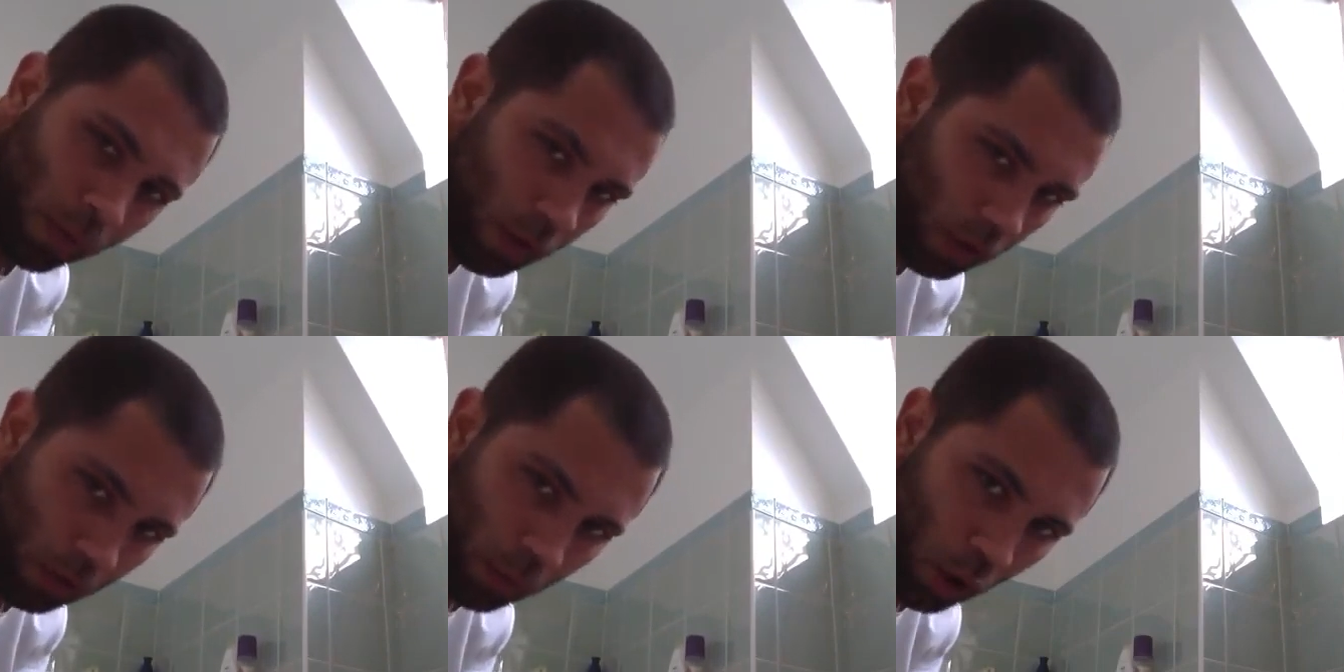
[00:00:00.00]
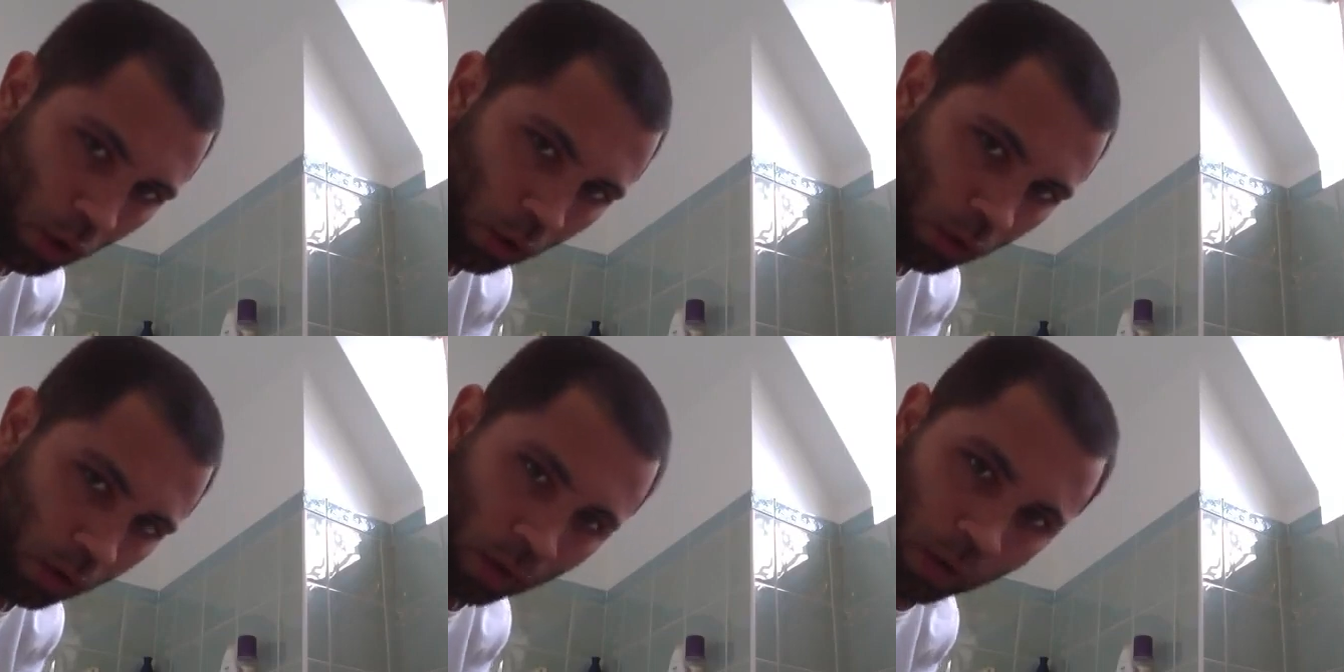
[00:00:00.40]

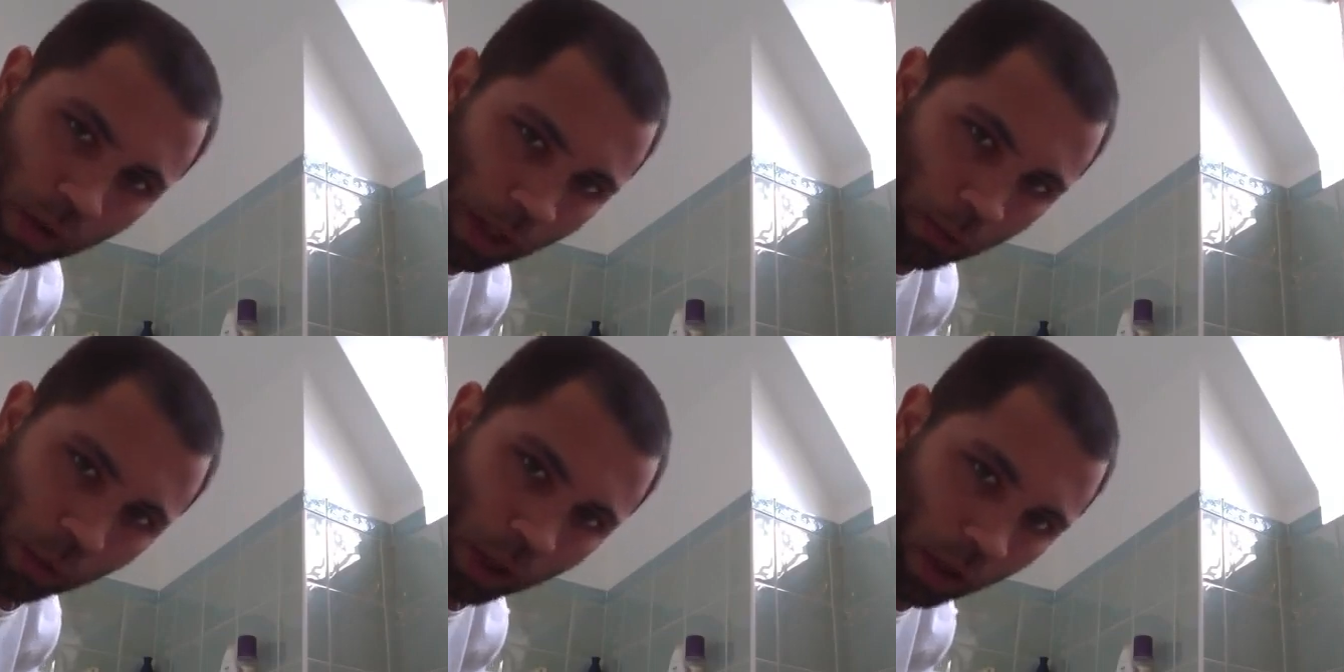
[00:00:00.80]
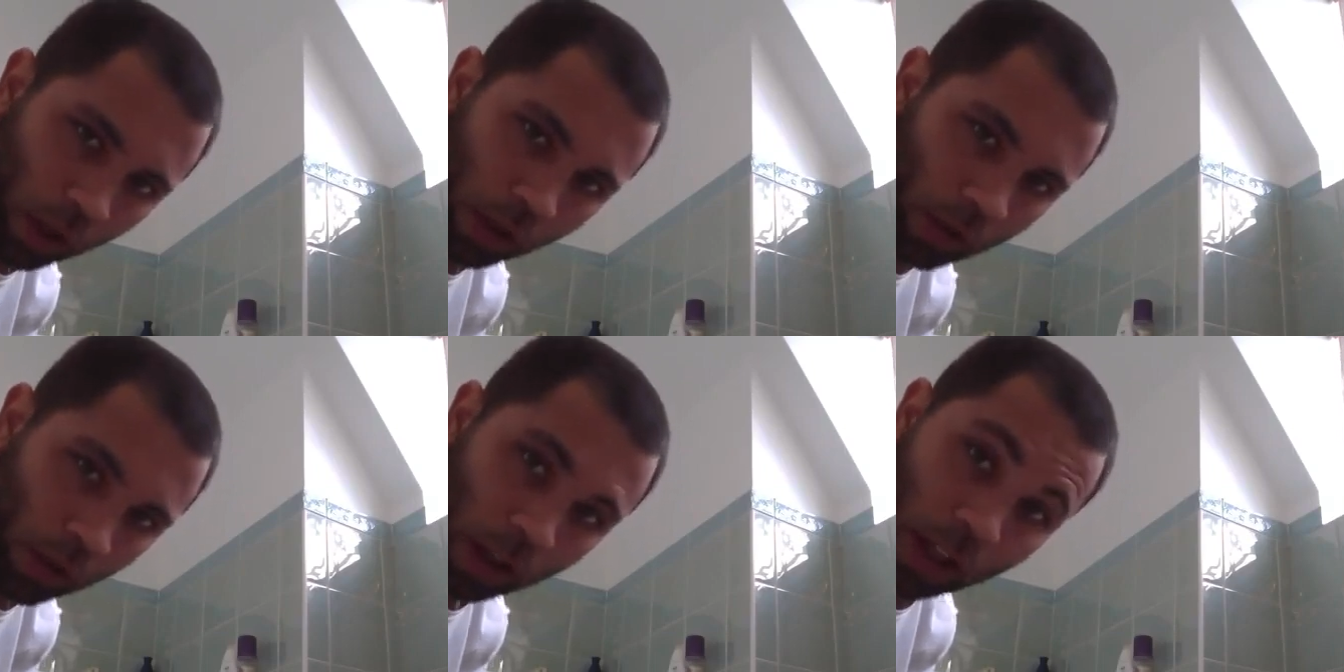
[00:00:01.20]
smooth like
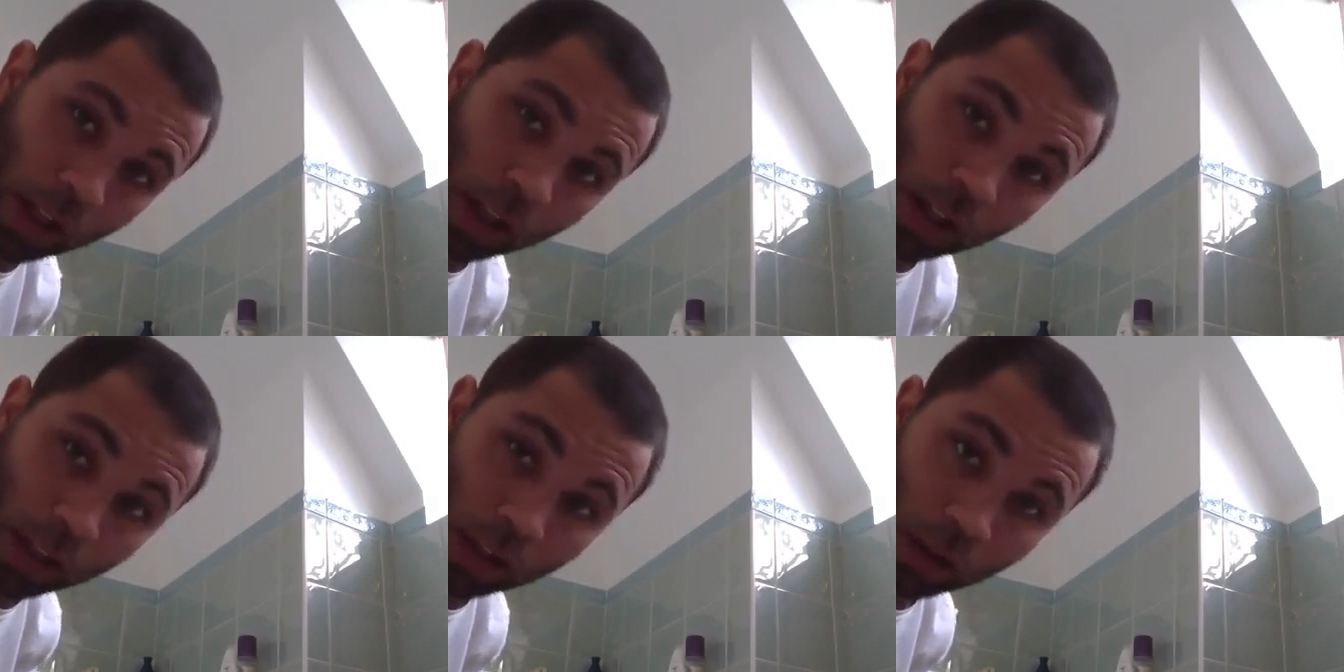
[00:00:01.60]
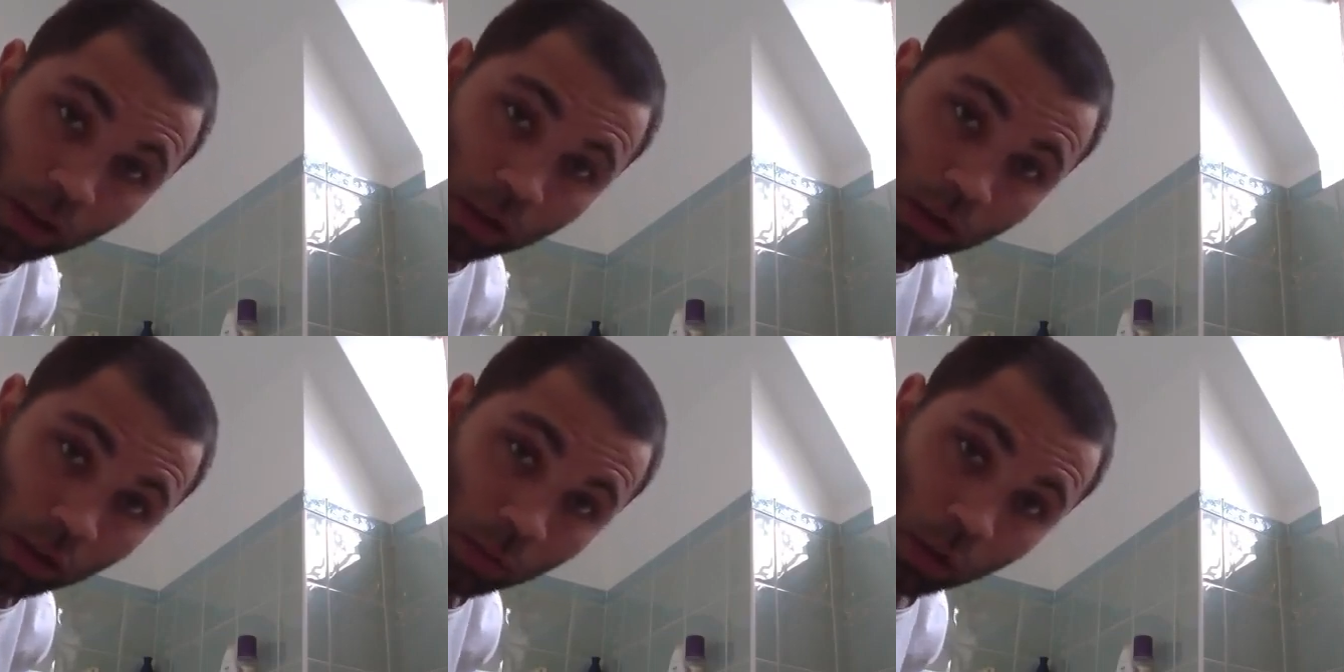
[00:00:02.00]
butter, and then it's
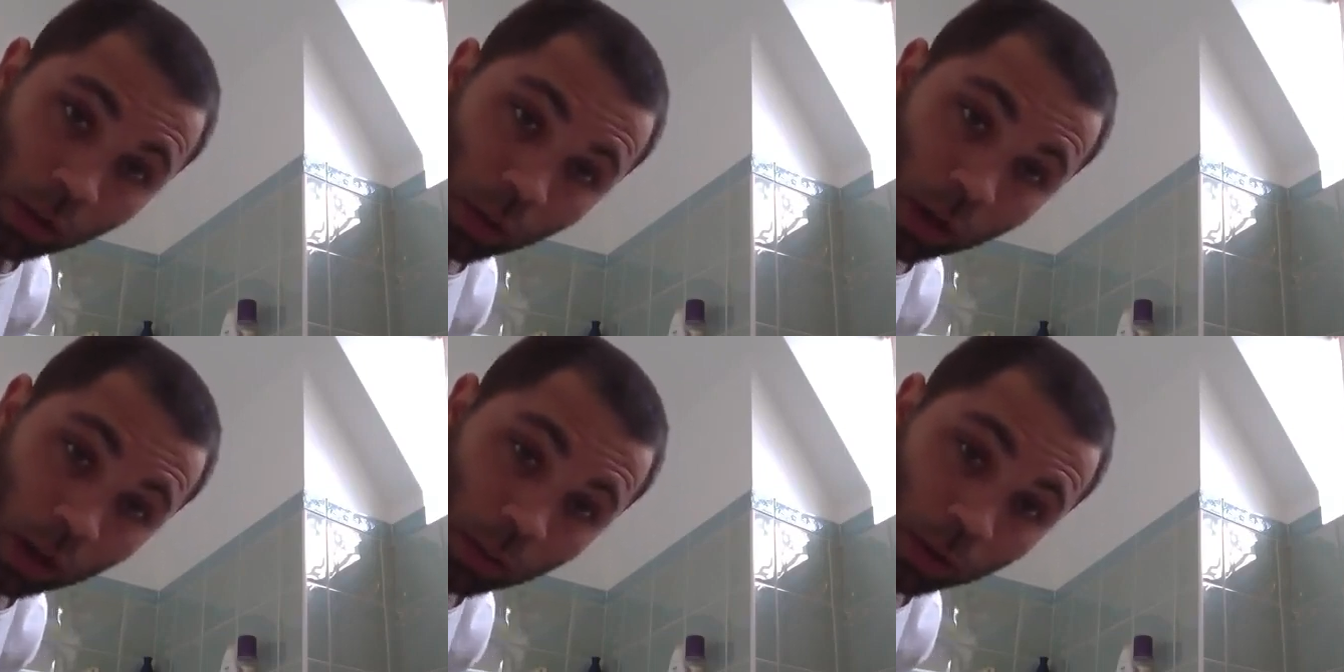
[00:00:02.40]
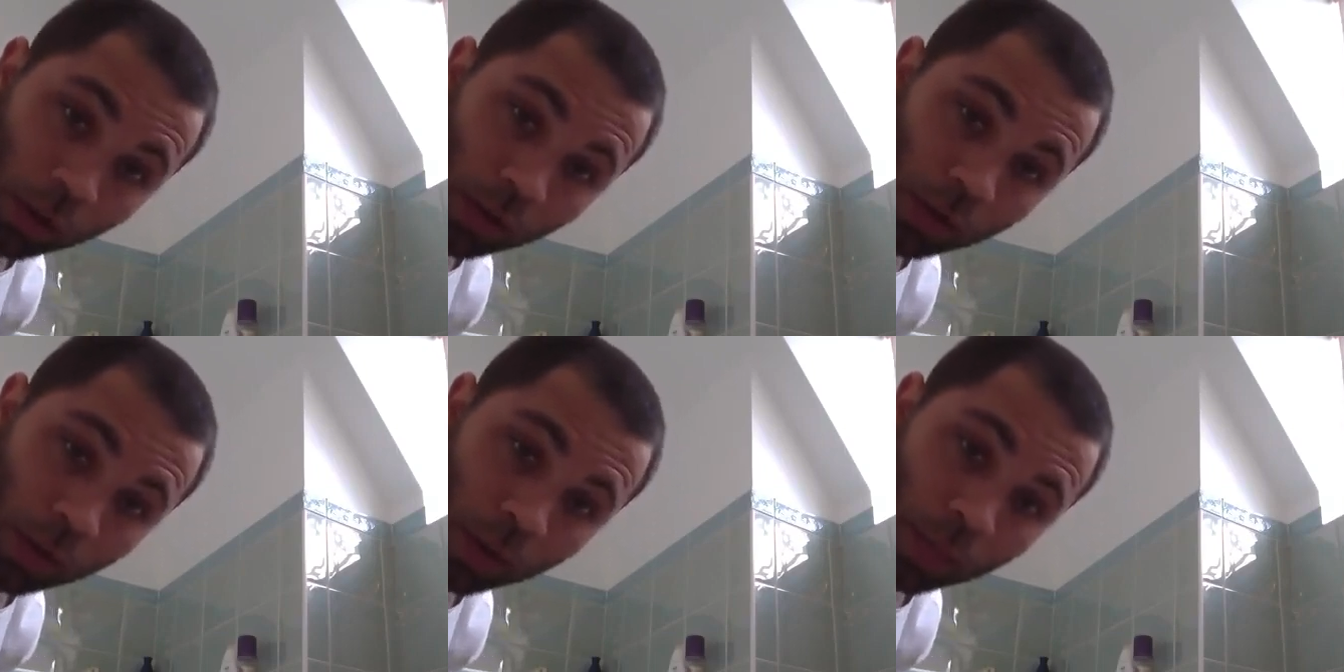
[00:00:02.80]
also more
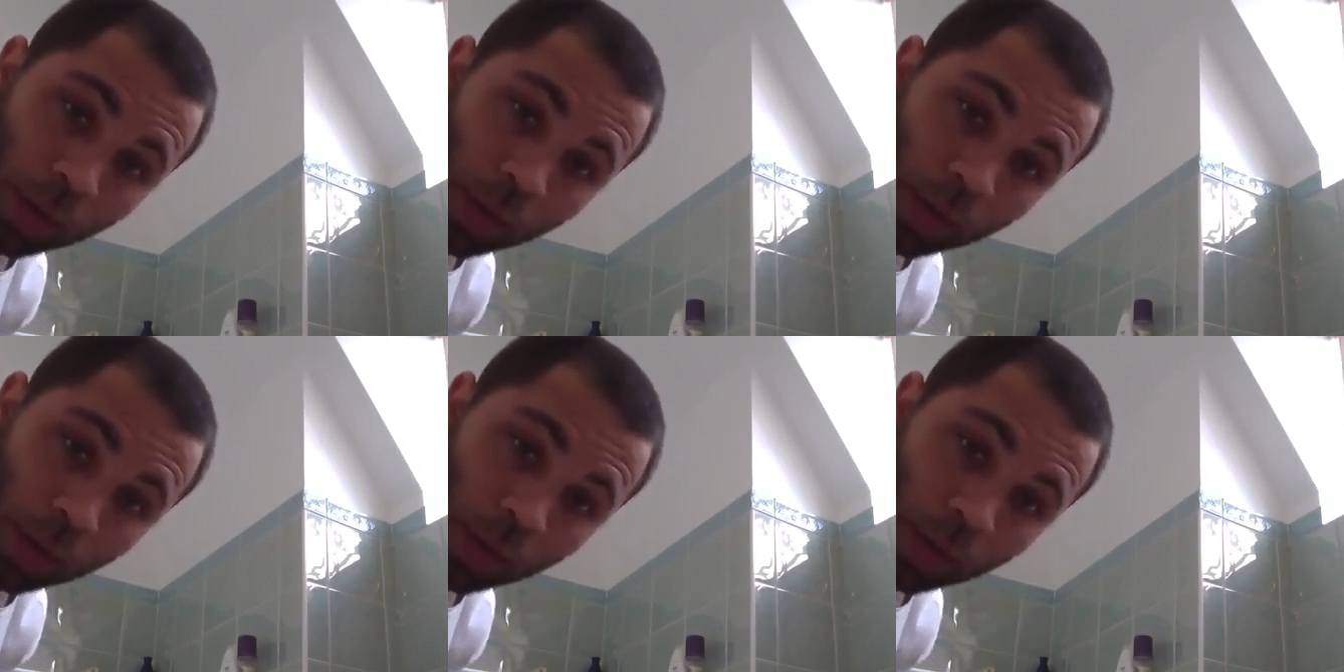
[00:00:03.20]
waterproof.